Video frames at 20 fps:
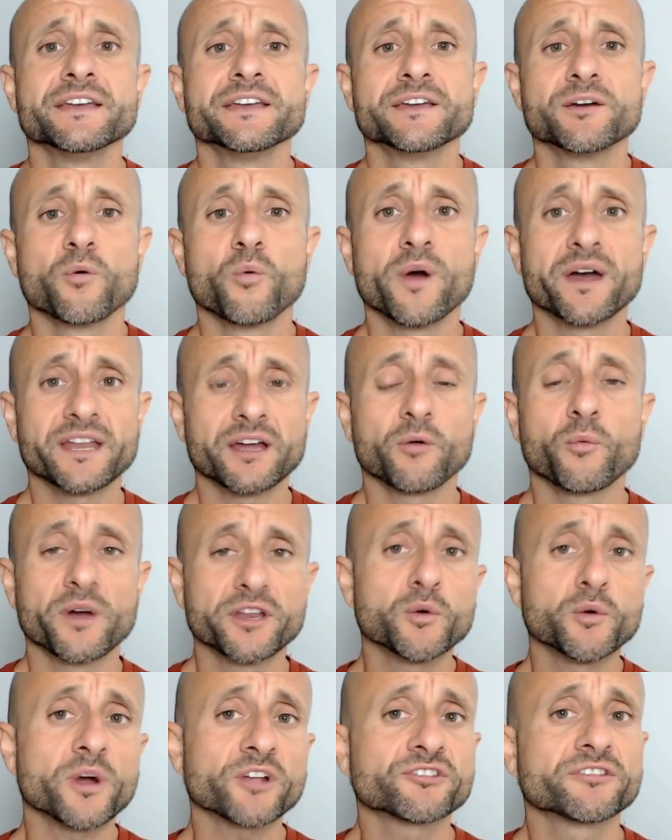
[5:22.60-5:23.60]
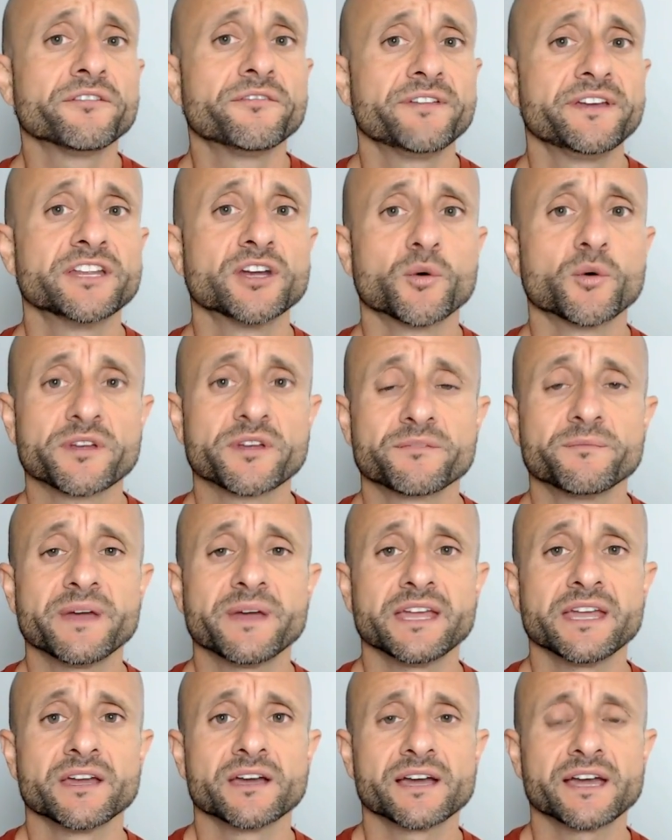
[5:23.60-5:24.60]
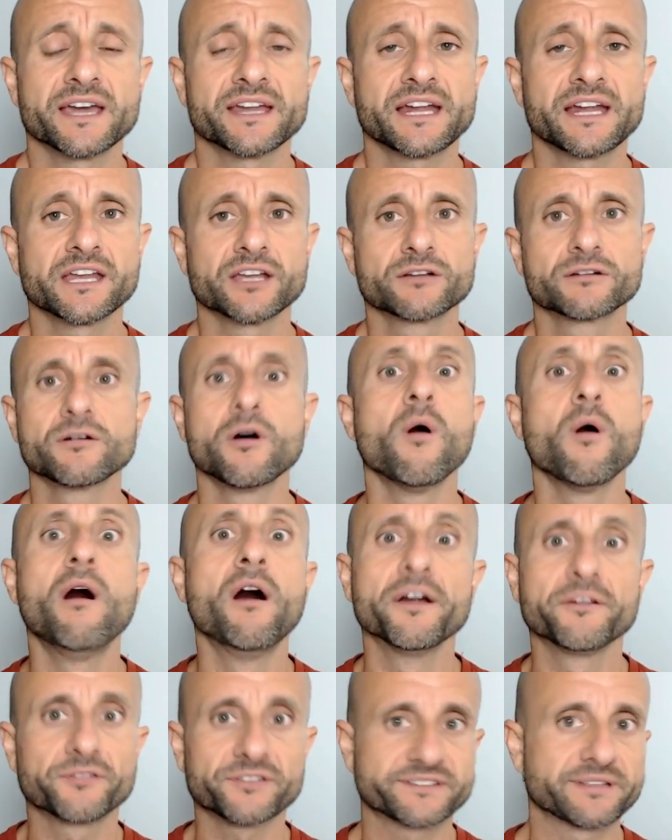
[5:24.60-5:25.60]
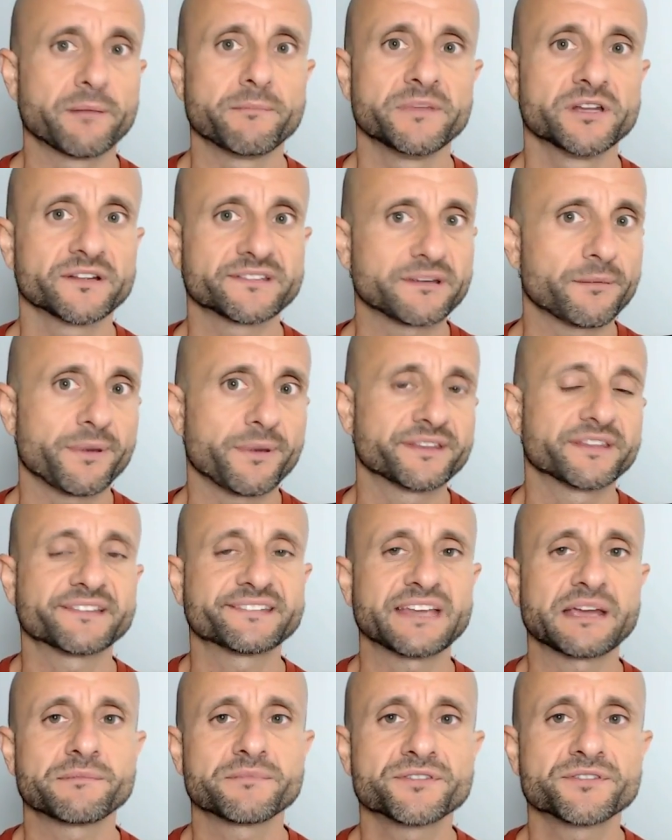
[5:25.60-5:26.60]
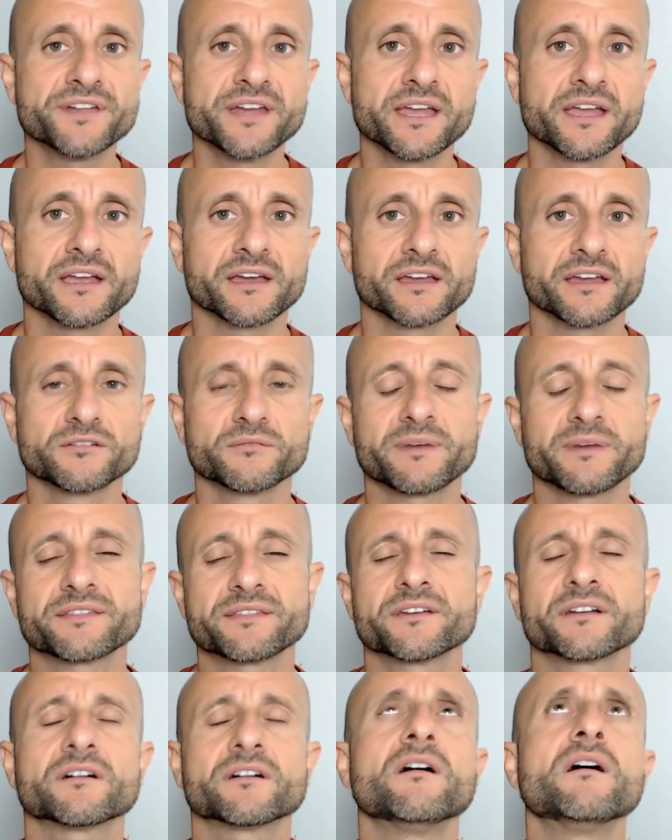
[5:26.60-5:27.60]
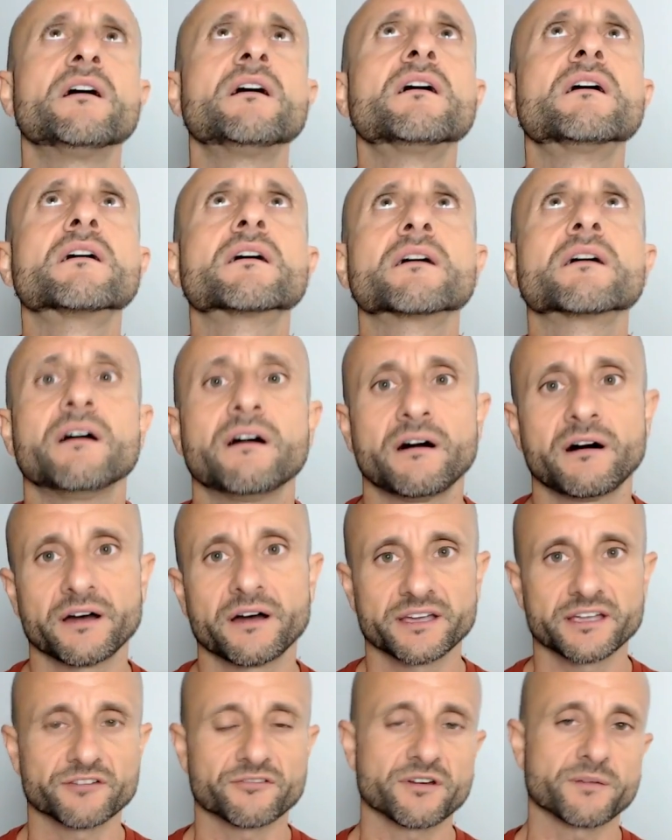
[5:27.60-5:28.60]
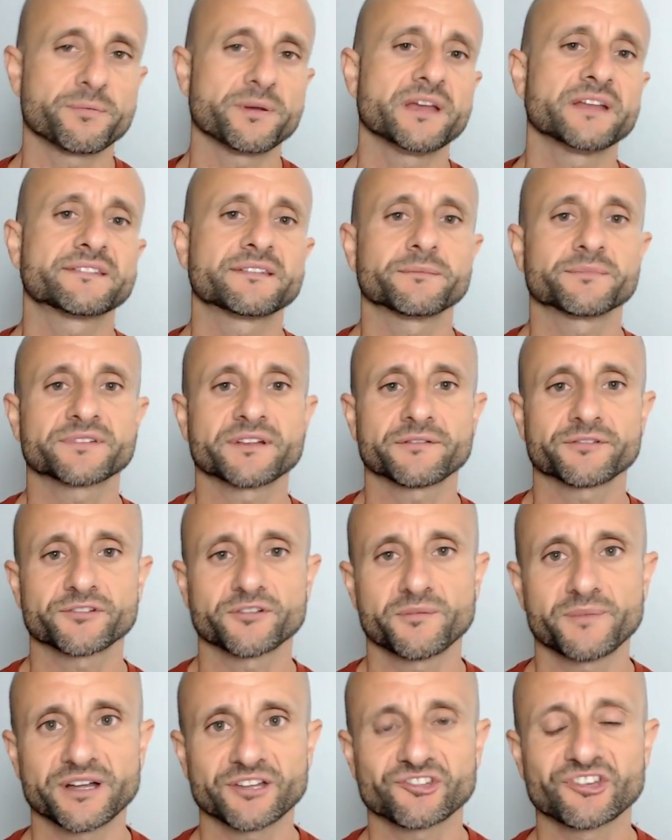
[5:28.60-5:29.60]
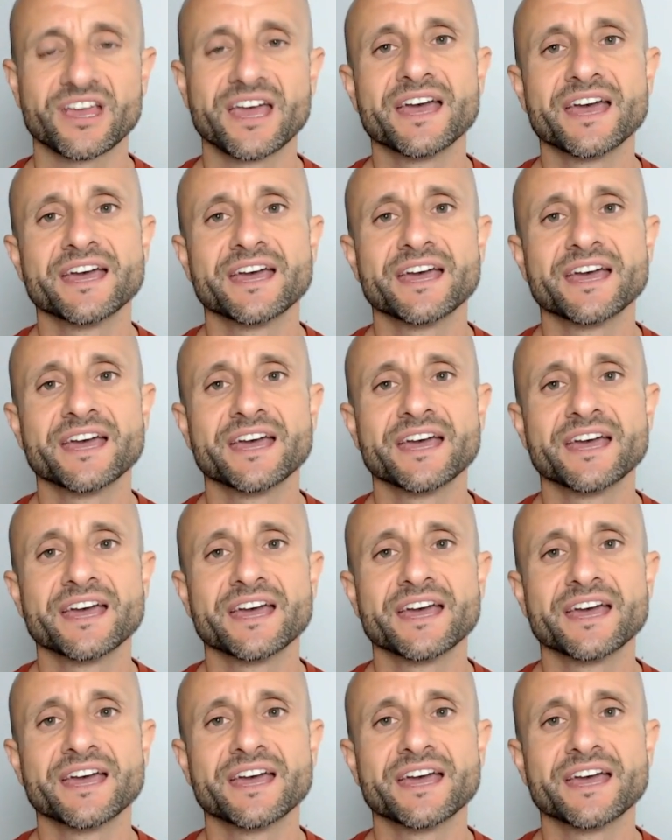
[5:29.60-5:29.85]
when you watch a video with me and I go on for 10 minutes about the same thing, and you might think, oh, he repeats himself so much.